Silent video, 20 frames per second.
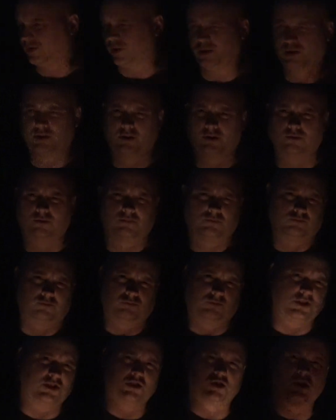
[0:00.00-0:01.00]
really to
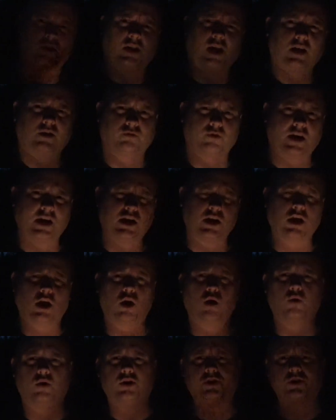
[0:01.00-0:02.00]
listen to a lot of
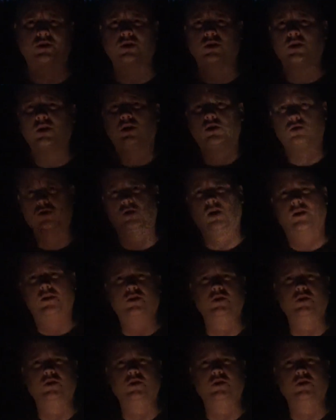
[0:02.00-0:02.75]
radio or to turn on